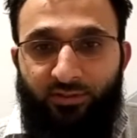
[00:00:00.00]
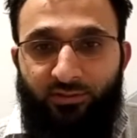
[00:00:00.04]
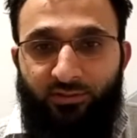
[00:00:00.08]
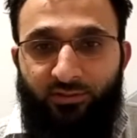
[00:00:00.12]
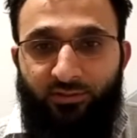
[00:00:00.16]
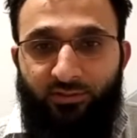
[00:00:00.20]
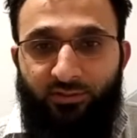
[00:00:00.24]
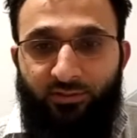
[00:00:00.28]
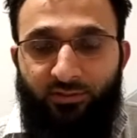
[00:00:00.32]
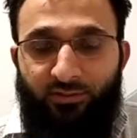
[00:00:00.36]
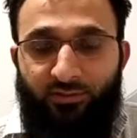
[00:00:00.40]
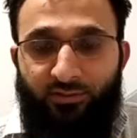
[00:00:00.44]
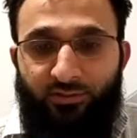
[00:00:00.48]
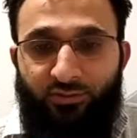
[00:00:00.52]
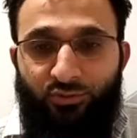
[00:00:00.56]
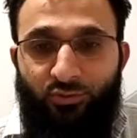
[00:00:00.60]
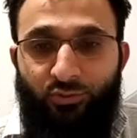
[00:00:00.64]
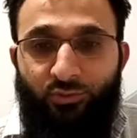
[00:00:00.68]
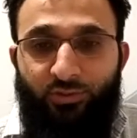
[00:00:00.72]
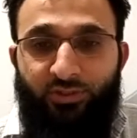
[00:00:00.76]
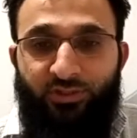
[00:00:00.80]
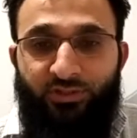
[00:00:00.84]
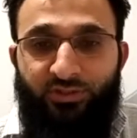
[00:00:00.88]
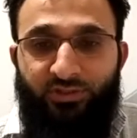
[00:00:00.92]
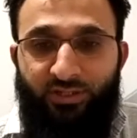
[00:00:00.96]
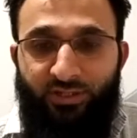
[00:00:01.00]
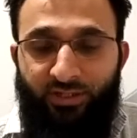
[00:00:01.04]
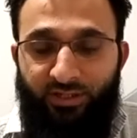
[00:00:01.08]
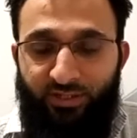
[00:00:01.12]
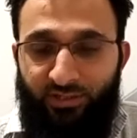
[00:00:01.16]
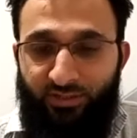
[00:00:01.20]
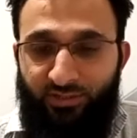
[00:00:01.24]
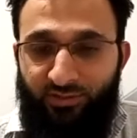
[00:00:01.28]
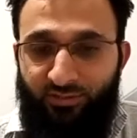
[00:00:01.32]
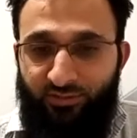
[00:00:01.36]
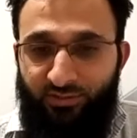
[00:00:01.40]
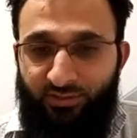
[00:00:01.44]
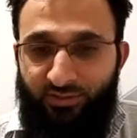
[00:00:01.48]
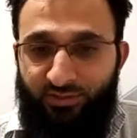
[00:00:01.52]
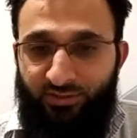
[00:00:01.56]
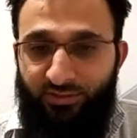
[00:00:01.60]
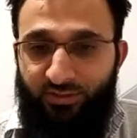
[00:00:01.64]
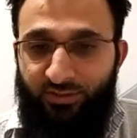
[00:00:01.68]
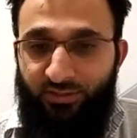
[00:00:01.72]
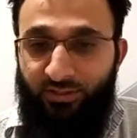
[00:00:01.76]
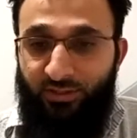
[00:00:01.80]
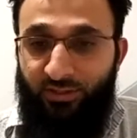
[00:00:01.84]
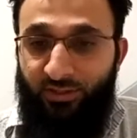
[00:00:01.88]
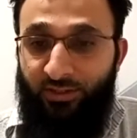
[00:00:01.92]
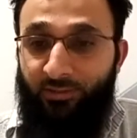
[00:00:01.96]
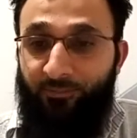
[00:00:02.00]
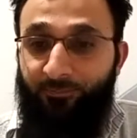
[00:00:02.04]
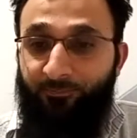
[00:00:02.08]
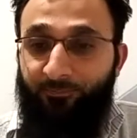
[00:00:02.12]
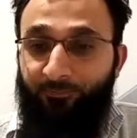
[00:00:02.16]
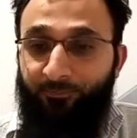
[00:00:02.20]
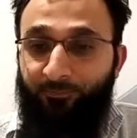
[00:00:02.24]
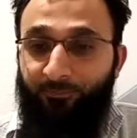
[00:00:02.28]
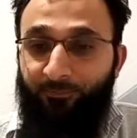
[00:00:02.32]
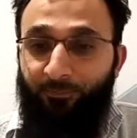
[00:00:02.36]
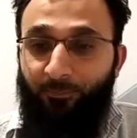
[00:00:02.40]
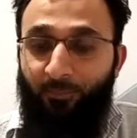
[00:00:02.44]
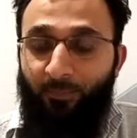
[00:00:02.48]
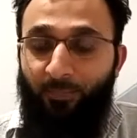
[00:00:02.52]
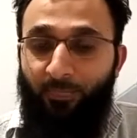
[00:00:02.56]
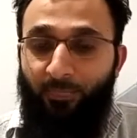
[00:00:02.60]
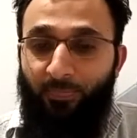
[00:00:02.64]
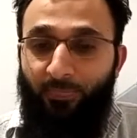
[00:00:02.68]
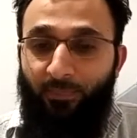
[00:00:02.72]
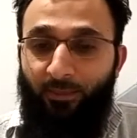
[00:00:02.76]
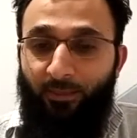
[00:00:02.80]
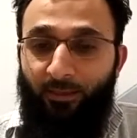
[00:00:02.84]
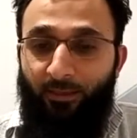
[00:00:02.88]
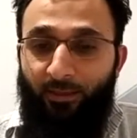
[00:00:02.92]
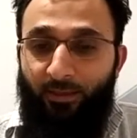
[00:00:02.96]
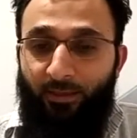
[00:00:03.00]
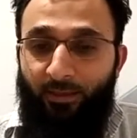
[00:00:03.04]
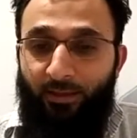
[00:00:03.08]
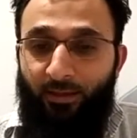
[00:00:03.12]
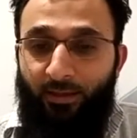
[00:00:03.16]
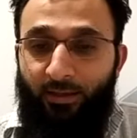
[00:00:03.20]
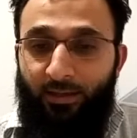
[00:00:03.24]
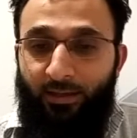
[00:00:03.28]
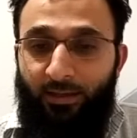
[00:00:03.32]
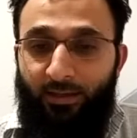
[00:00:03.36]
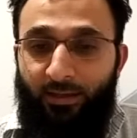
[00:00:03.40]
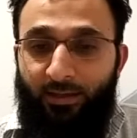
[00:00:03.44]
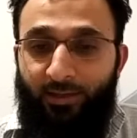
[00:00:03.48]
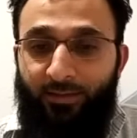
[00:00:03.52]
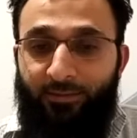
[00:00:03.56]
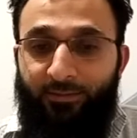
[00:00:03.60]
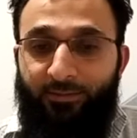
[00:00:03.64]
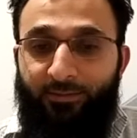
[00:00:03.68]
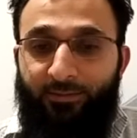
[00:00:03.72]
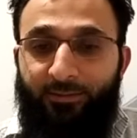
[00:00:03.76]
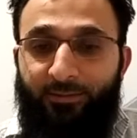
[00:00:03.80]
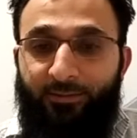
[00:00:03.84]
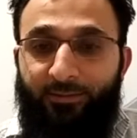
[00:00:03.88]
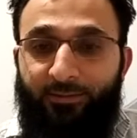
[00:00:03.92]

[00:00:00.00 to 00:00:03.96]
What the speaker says: the students are interested in. And